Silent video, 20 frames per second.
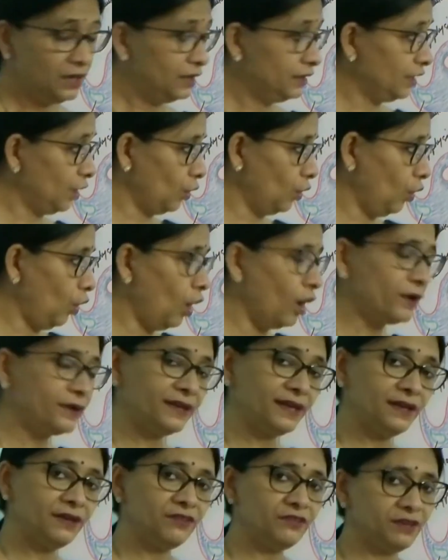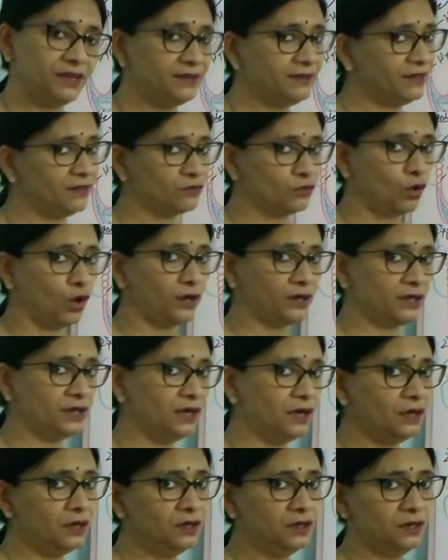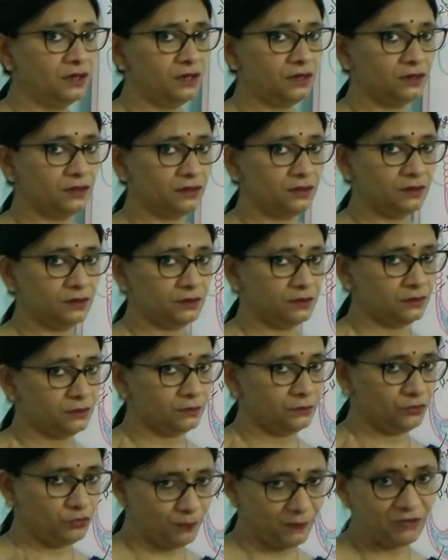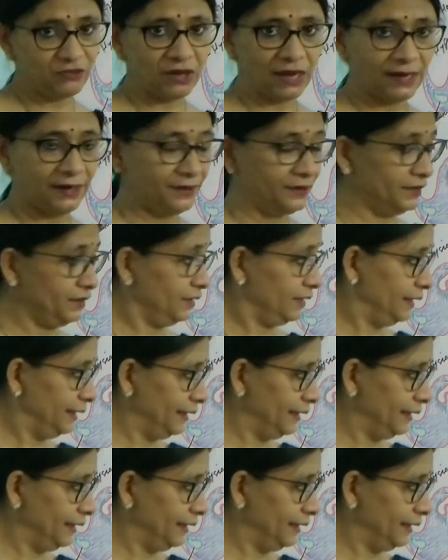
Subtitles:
Now octet stage has got a speciality.